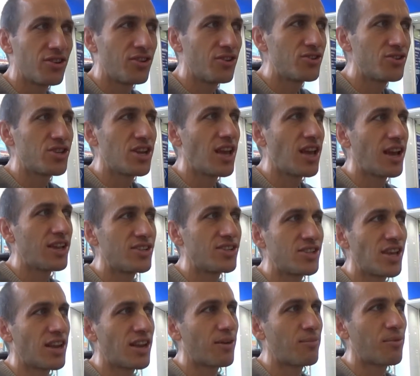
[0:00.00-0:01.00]
Usually I
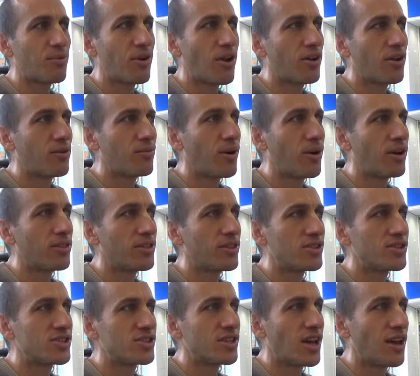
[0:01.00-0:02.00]
set up around about
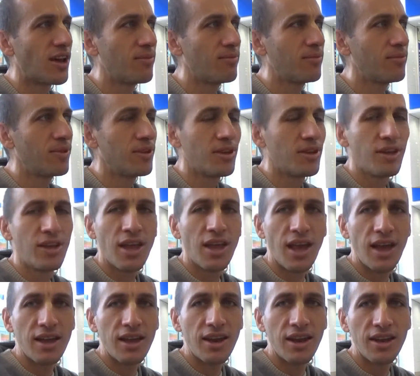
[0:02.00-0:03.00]
this time,
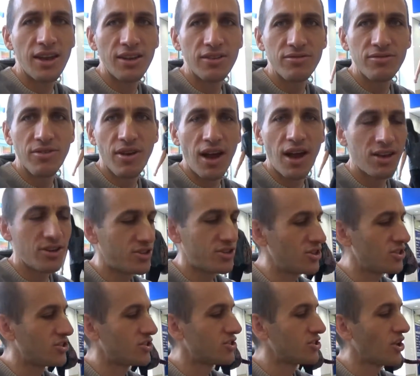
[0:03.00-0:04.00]
and I
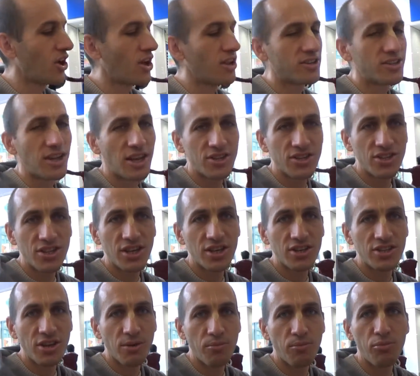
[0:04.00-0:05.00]
just start, I sing
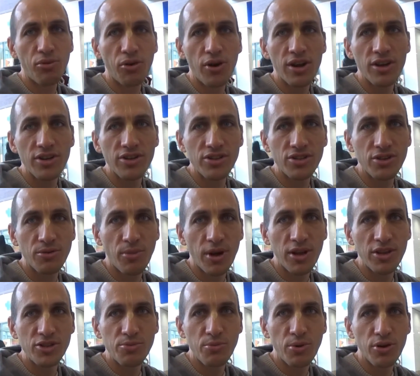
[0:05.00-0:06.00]
some prayers to
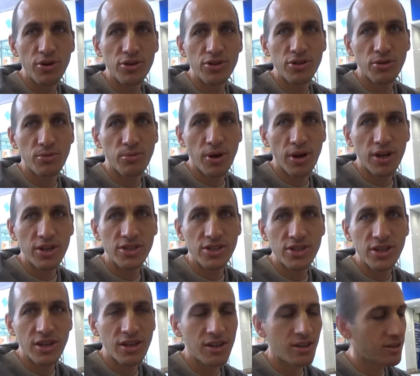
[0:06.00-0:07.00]
my spiritual
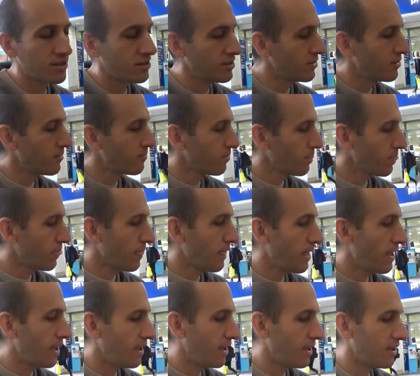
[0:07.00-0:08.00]
master,
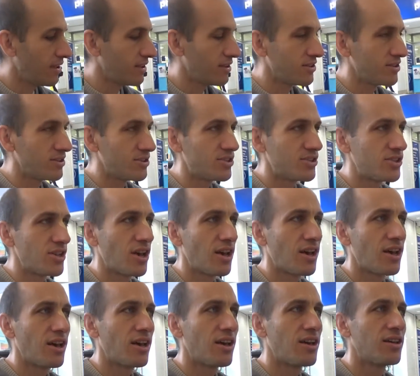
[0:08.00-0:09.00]
and
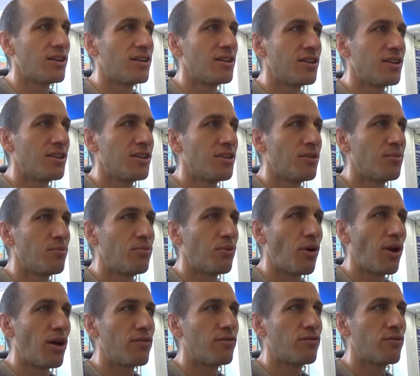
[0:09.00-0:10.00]

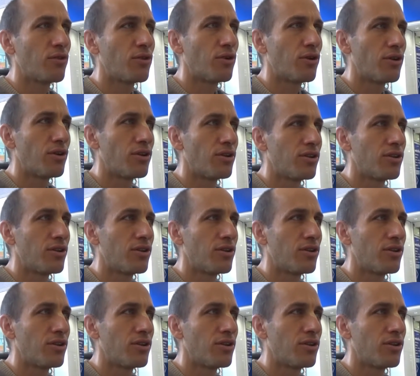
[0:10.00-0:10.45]
pray for